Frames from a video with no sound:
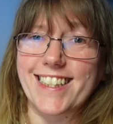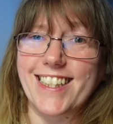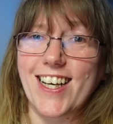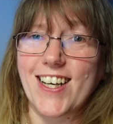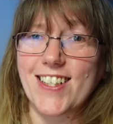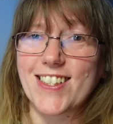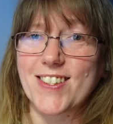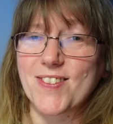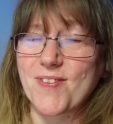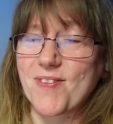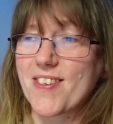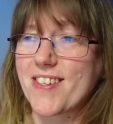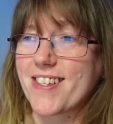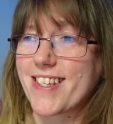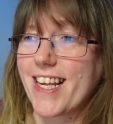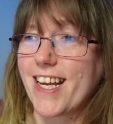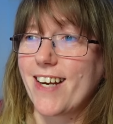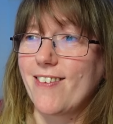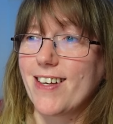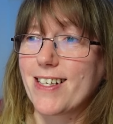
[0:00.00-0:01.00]
got some
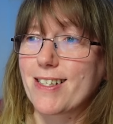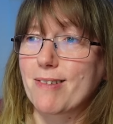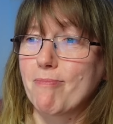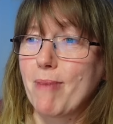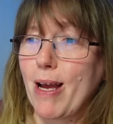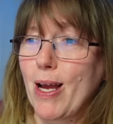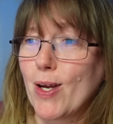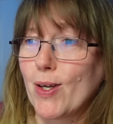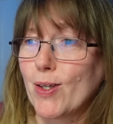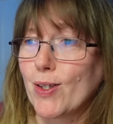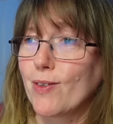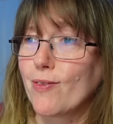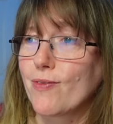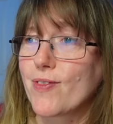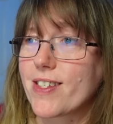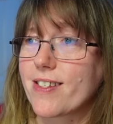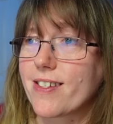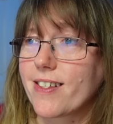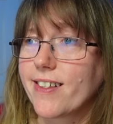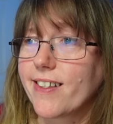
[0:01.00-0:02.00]
serious
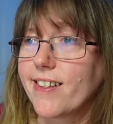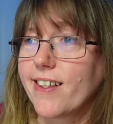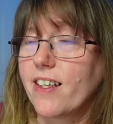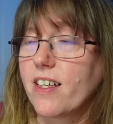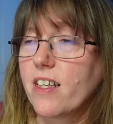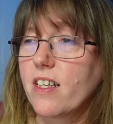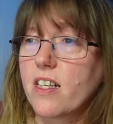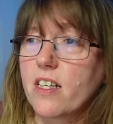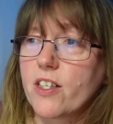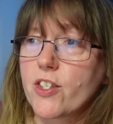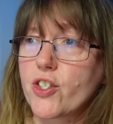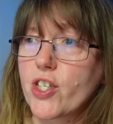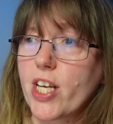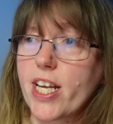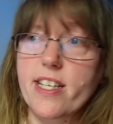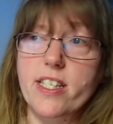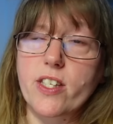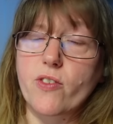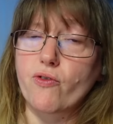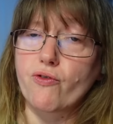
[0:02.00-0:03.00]
moves.
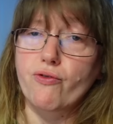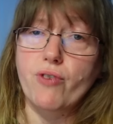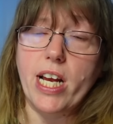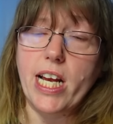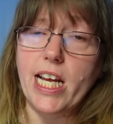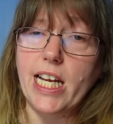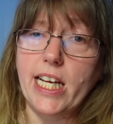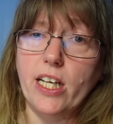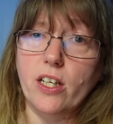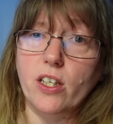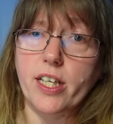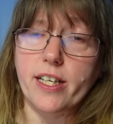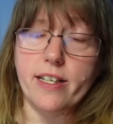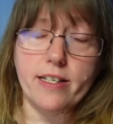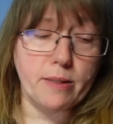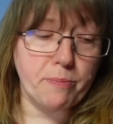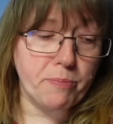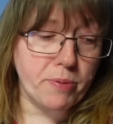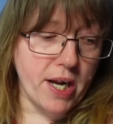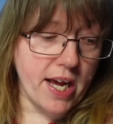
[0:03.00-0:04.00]
She's really looking
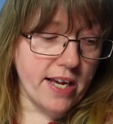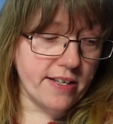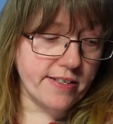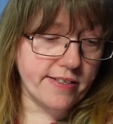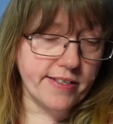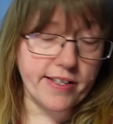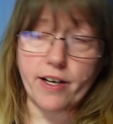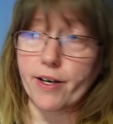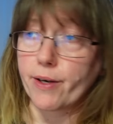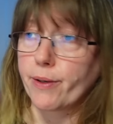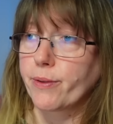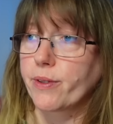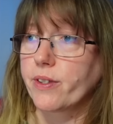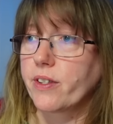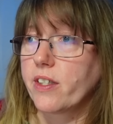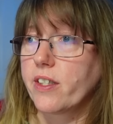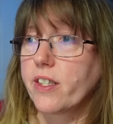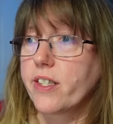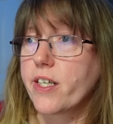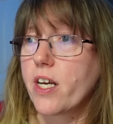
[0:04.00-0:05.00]
depressed though.
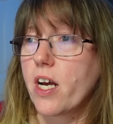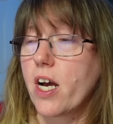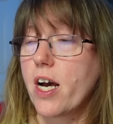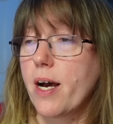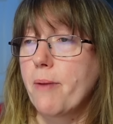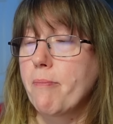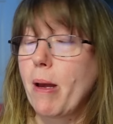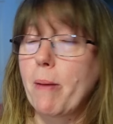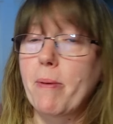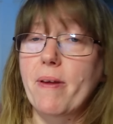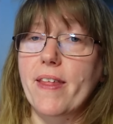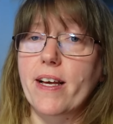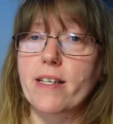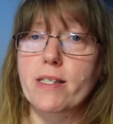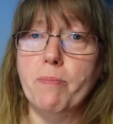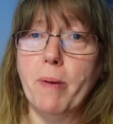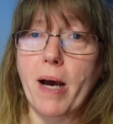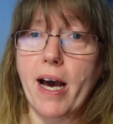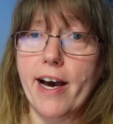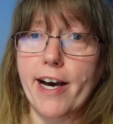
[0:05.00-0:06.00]
Maybe that's
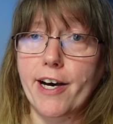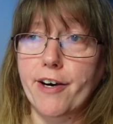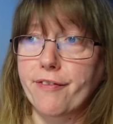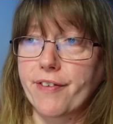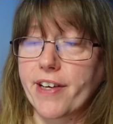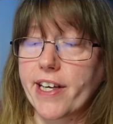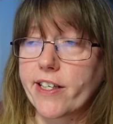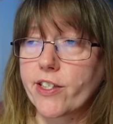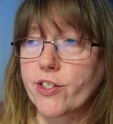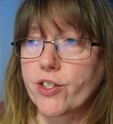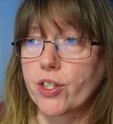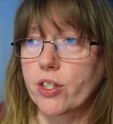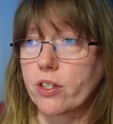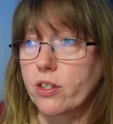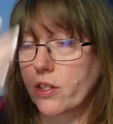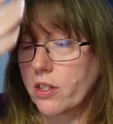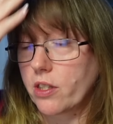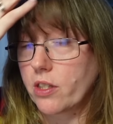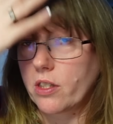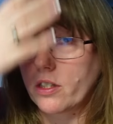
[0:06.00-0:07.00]
part of it.
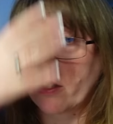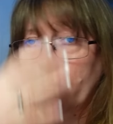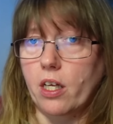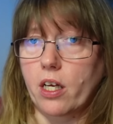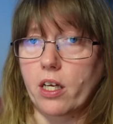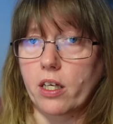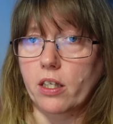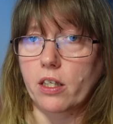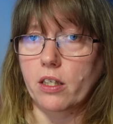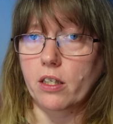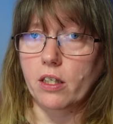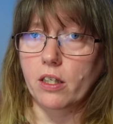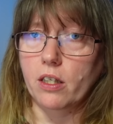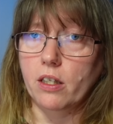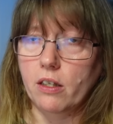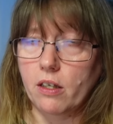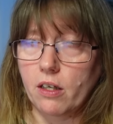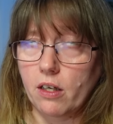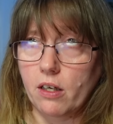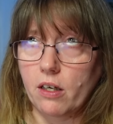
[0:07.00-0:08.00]
She's just like,
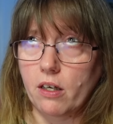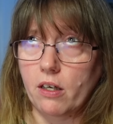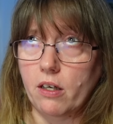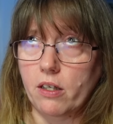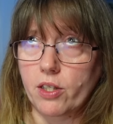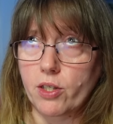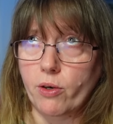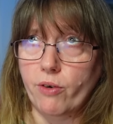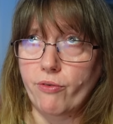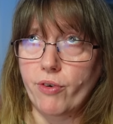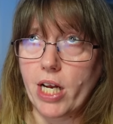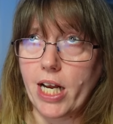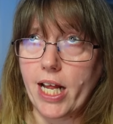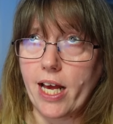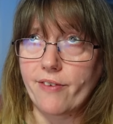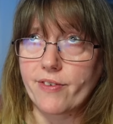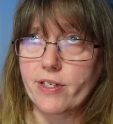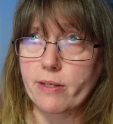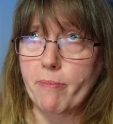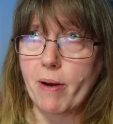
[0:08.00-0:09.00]
do I really
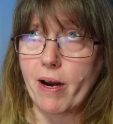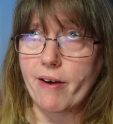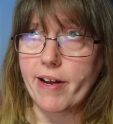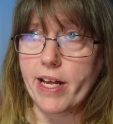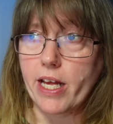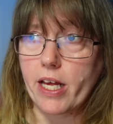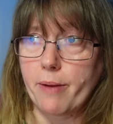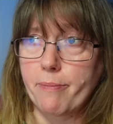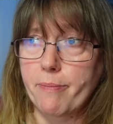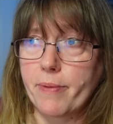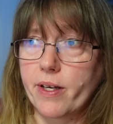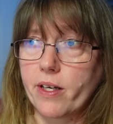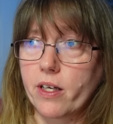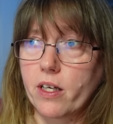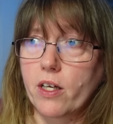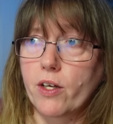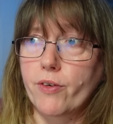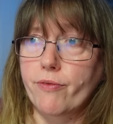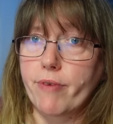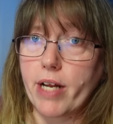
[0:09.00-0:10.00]
have to marry him?
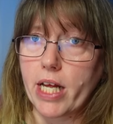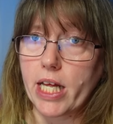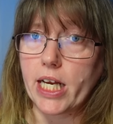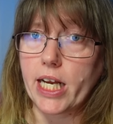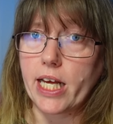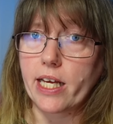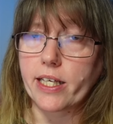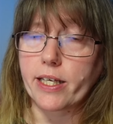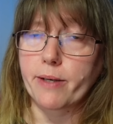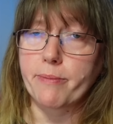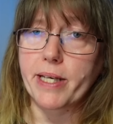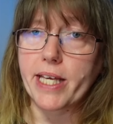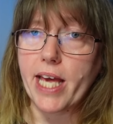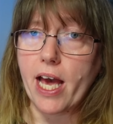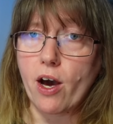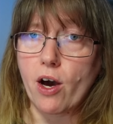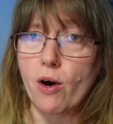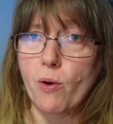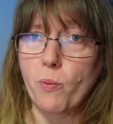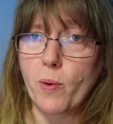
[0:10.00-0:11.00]
Really? Can we
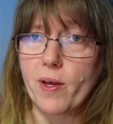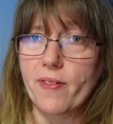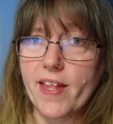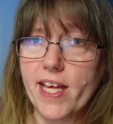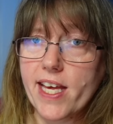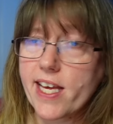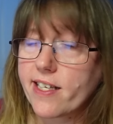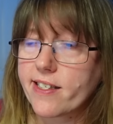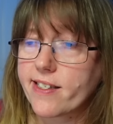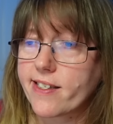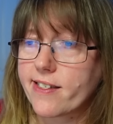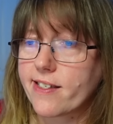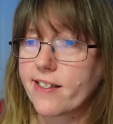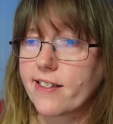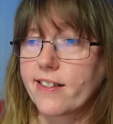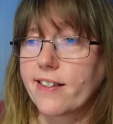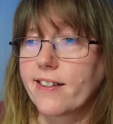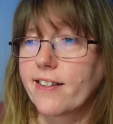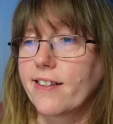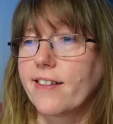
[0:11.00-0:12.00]
get on with this?
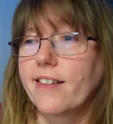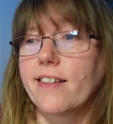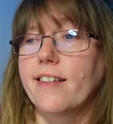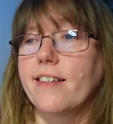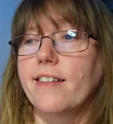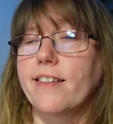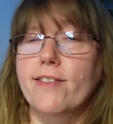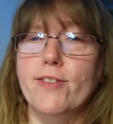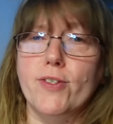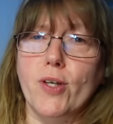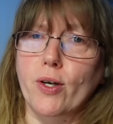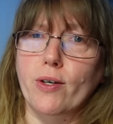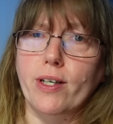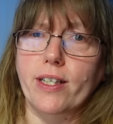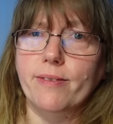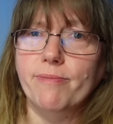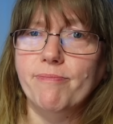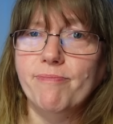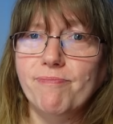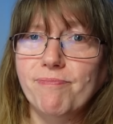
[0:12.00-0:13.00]
Sorry.
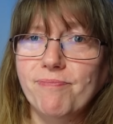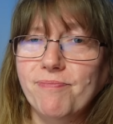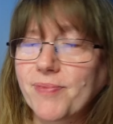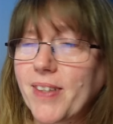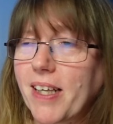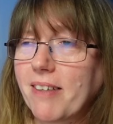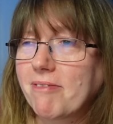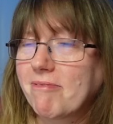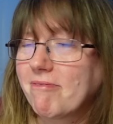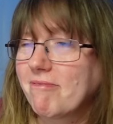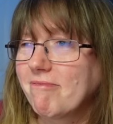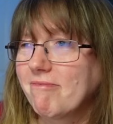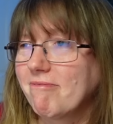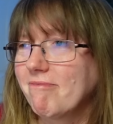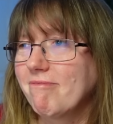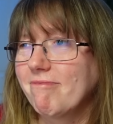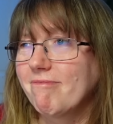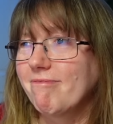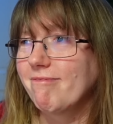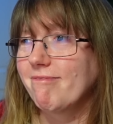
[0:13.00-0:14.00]

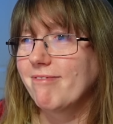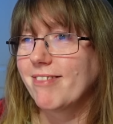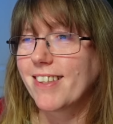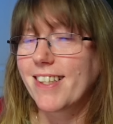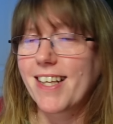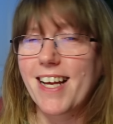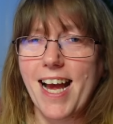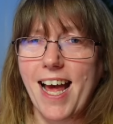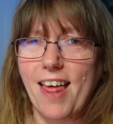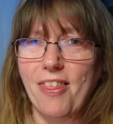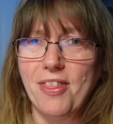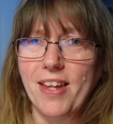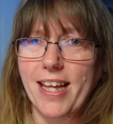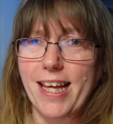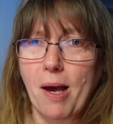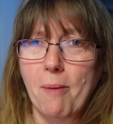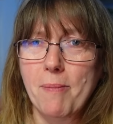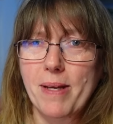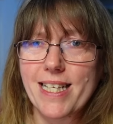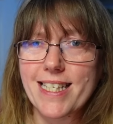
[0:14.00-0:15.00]
I
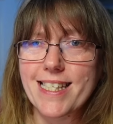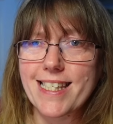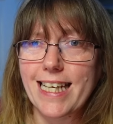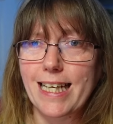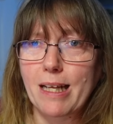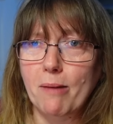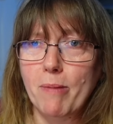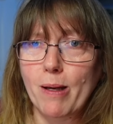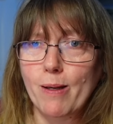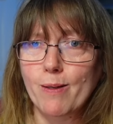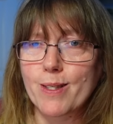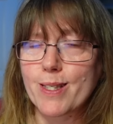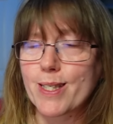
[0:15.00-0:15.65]
think I'm in a silly mood